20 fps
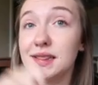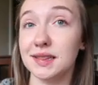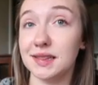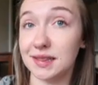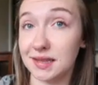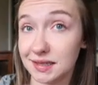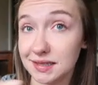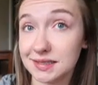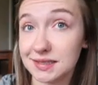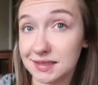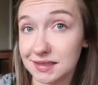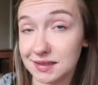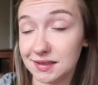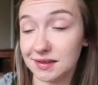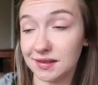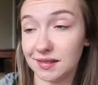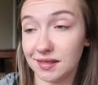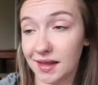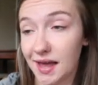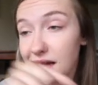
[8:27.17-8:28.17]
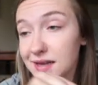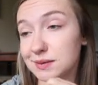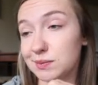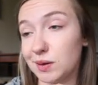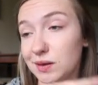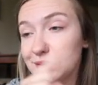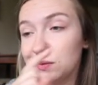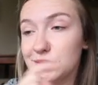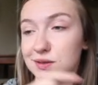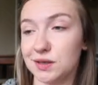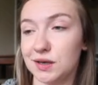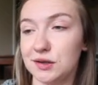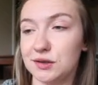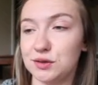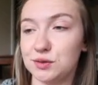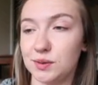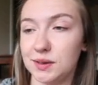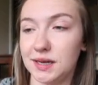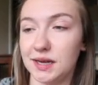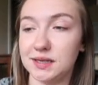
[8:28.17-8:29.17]
this last month was one
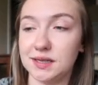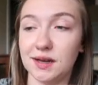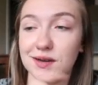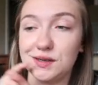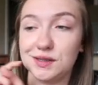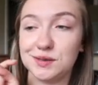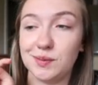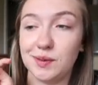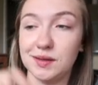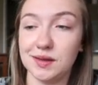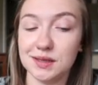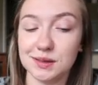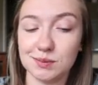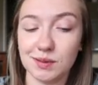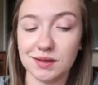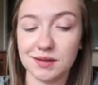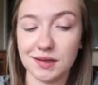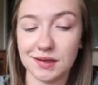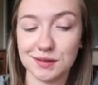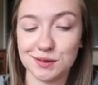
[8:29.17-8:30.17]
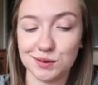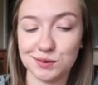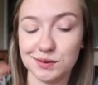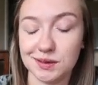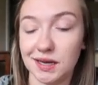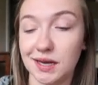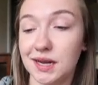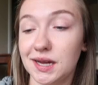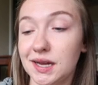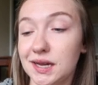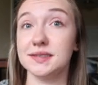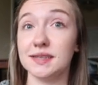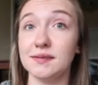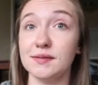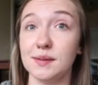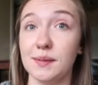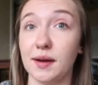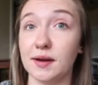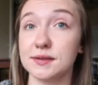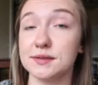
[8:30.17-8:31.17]
hundred twenty-eight dollars, but this month is only
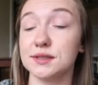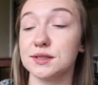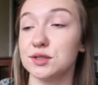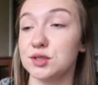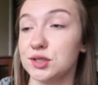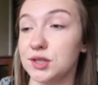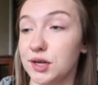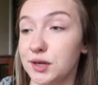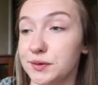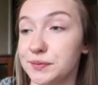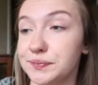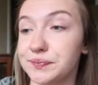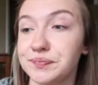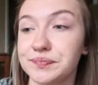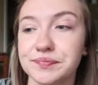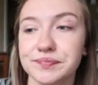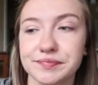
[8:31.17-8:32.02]
seventy bucks. So